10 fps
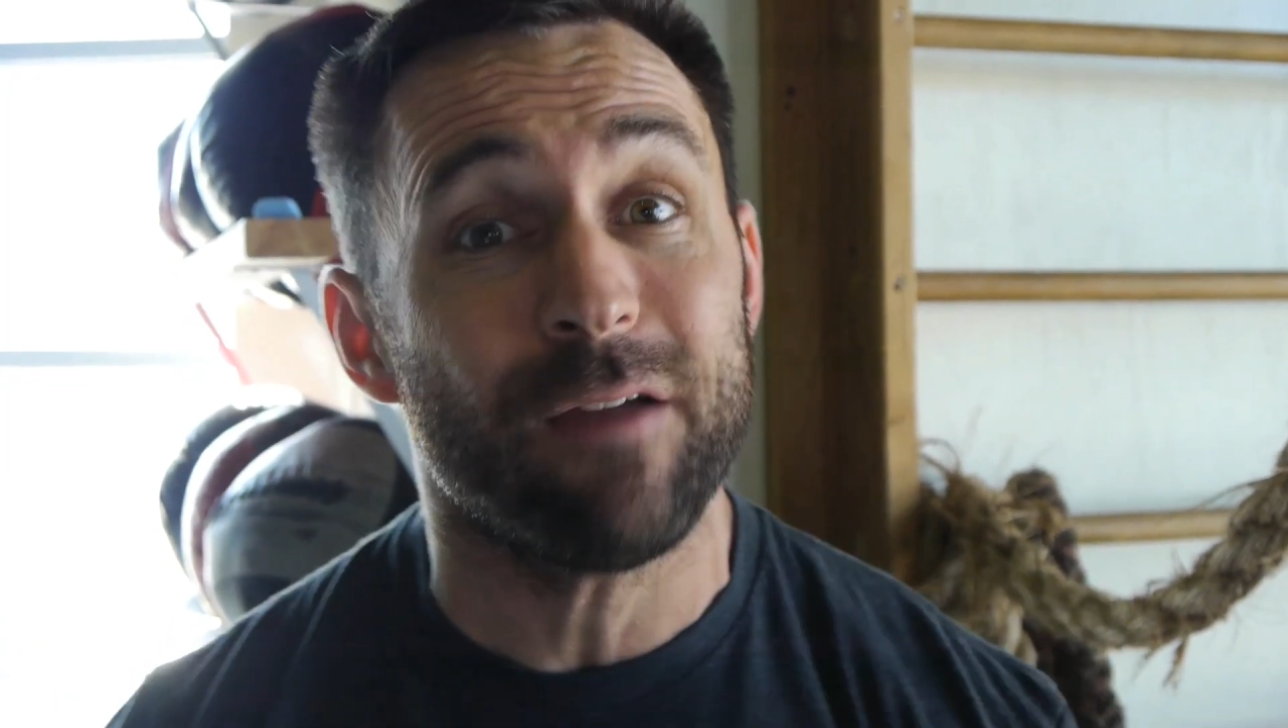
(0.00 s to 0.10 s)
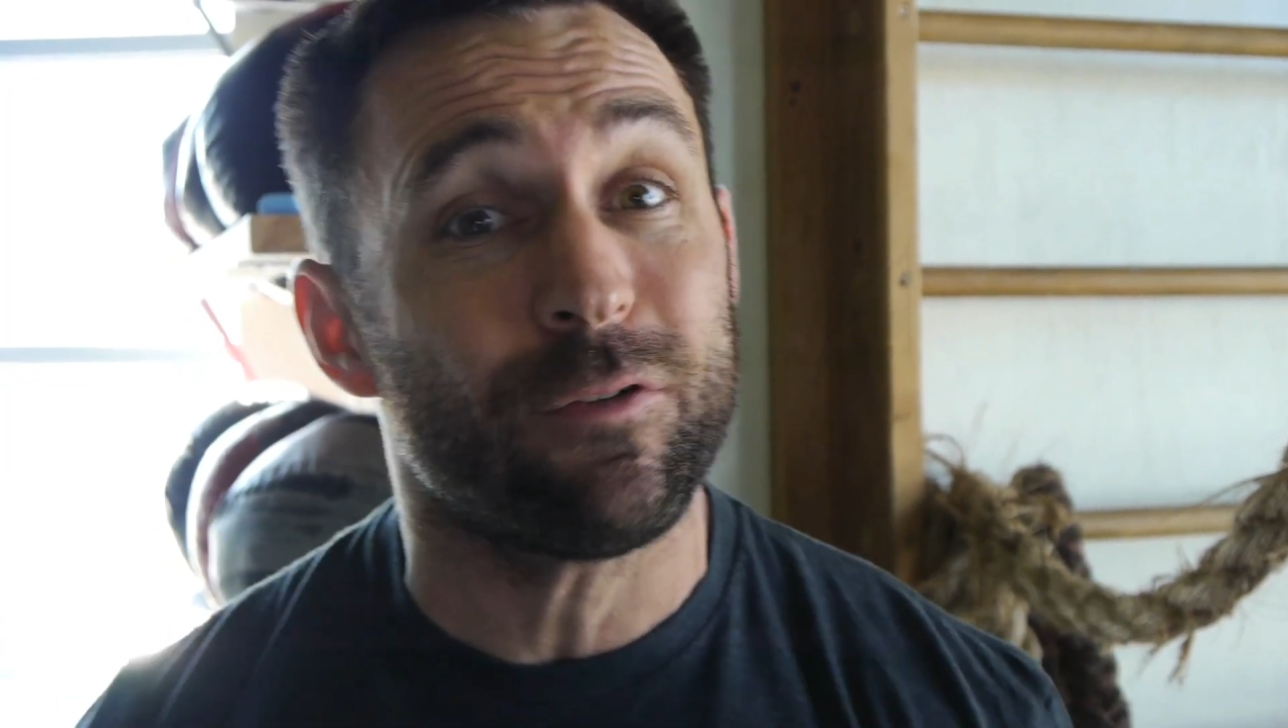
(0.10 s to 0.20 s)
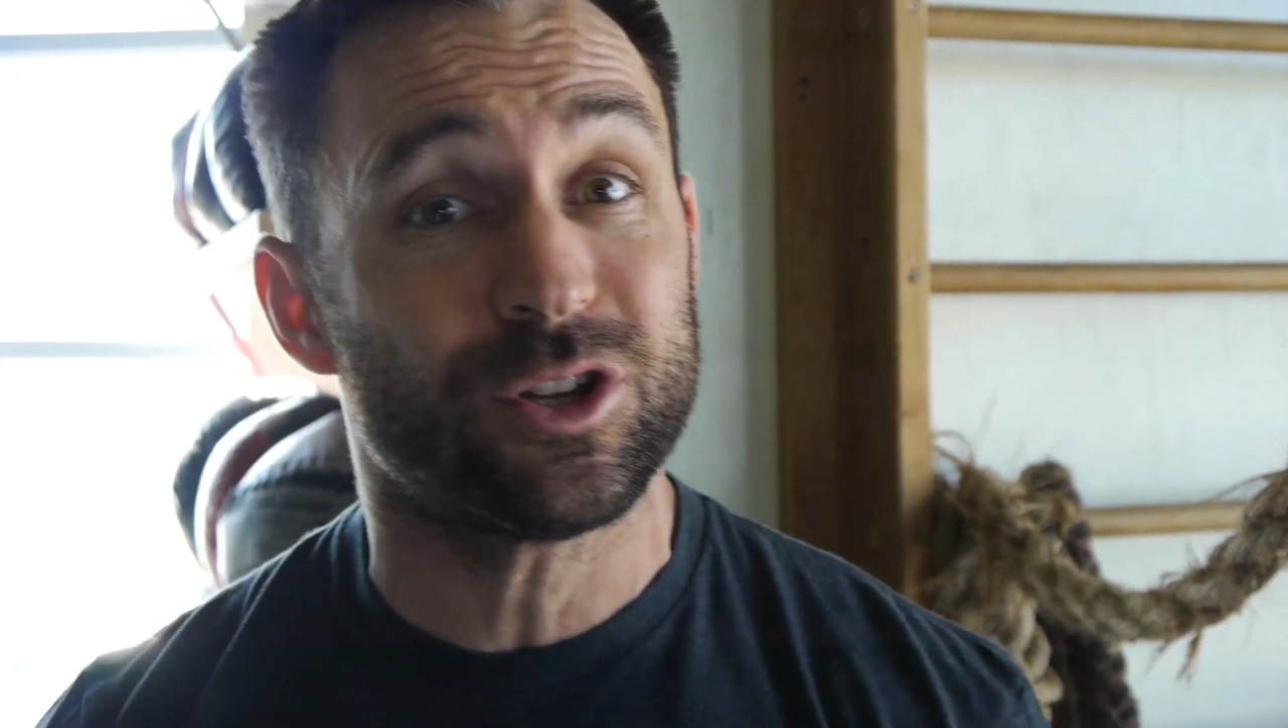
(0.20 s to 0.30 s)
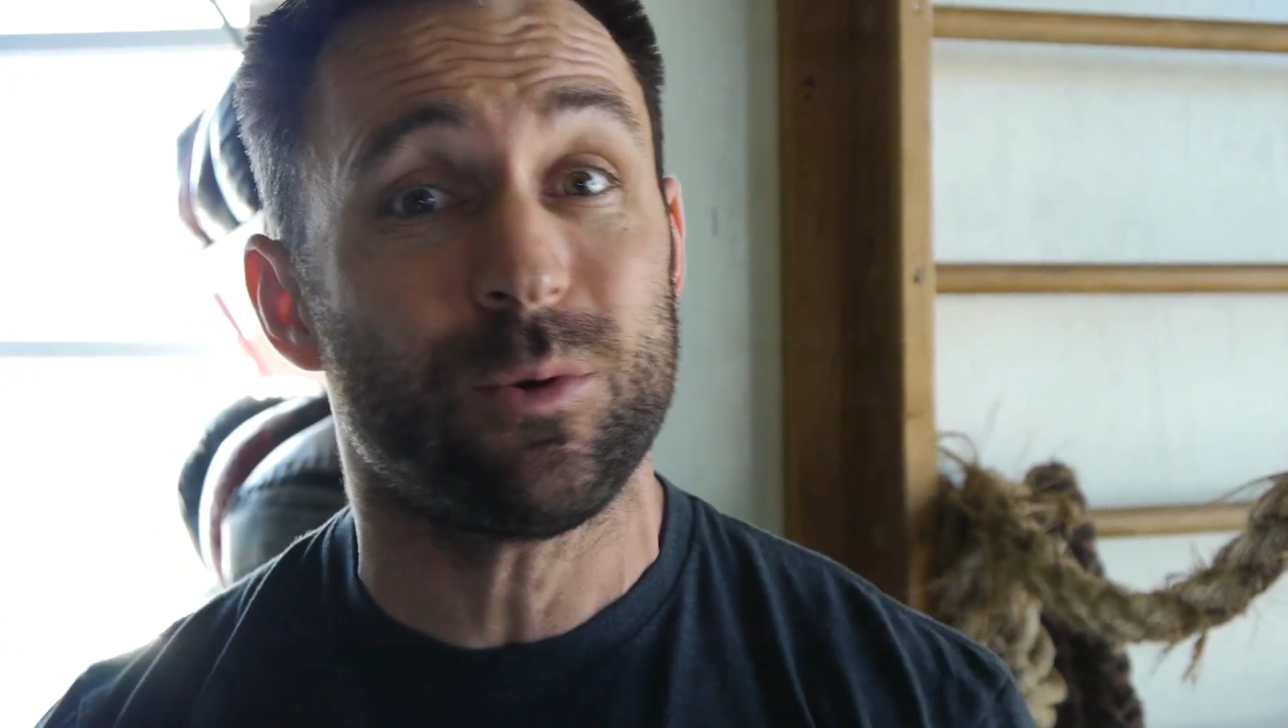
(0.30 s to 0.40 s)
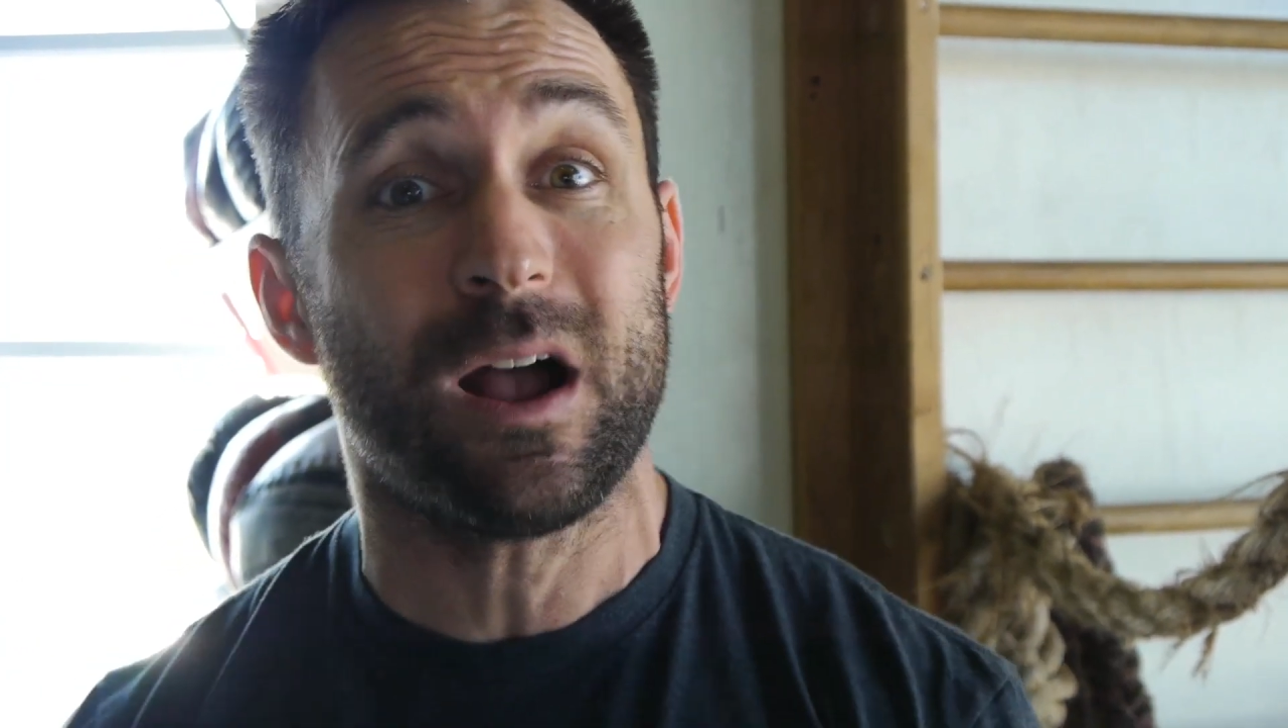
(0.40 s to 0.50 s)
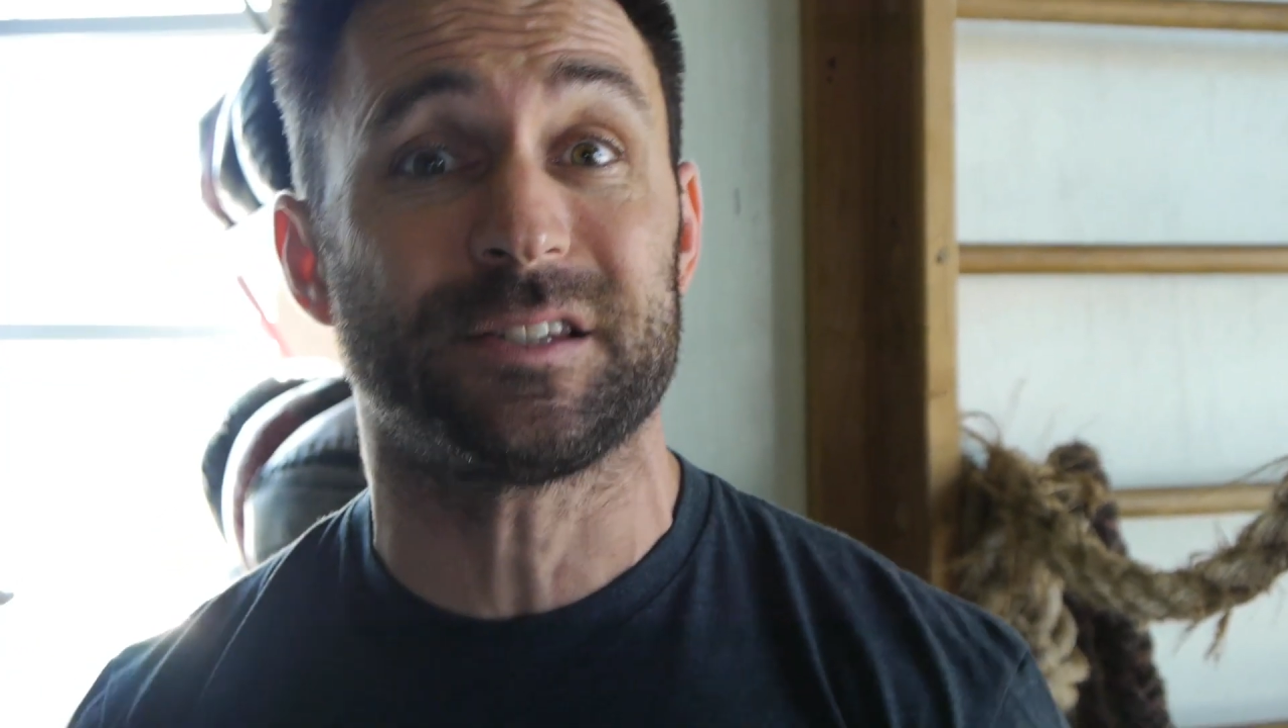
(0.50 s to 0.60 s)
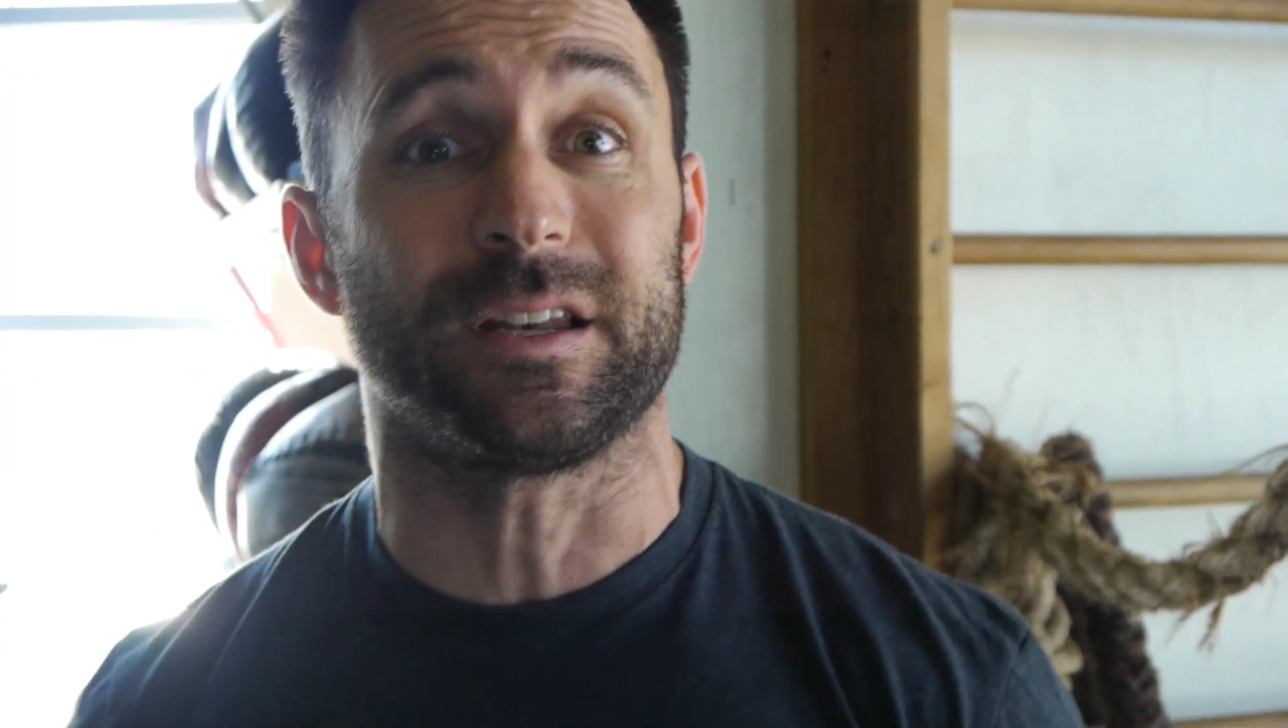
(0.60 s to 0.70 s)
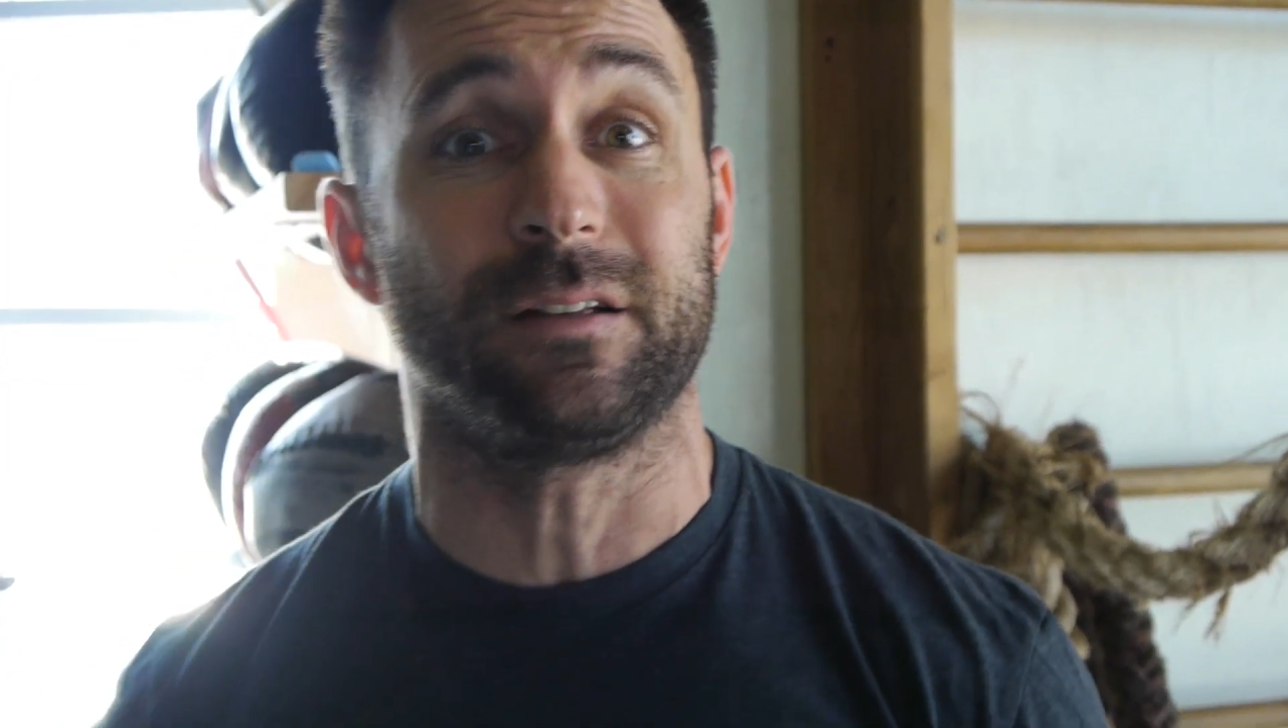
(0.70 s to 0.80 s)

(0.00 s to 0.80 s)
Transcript: virtuosity.